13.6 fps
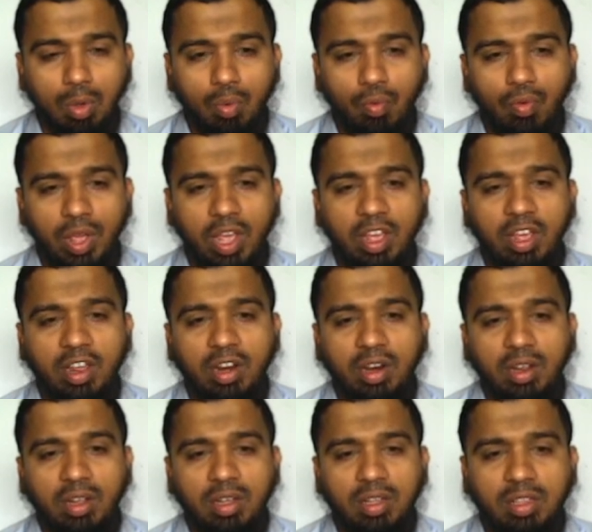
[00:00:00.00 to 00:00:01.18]
where
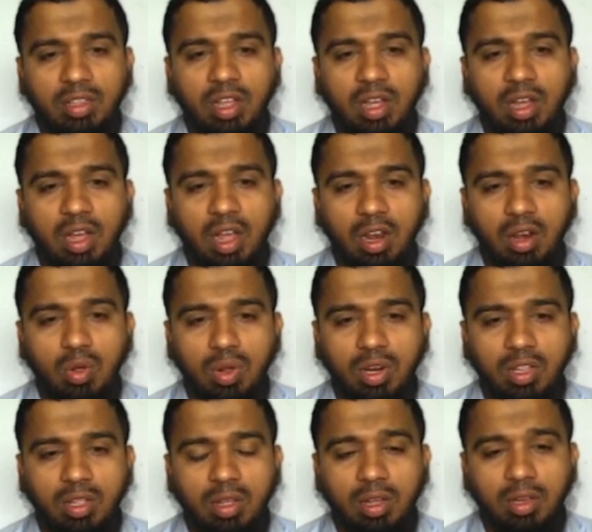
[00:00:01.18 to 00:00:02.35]
the
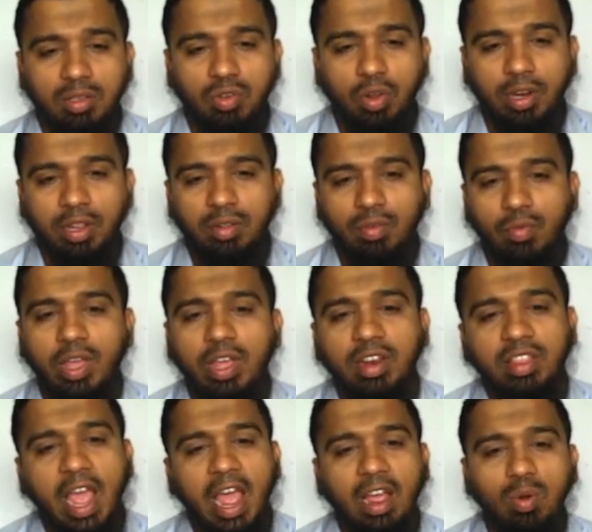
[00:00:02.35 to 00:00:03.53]
where
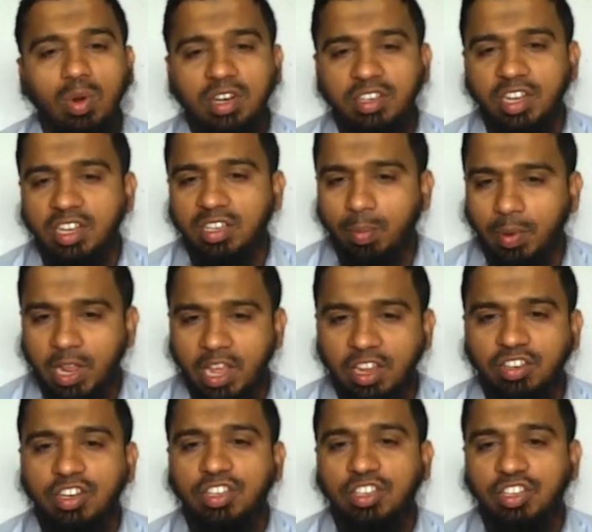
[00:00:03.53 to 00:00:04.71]
the AngularJS application is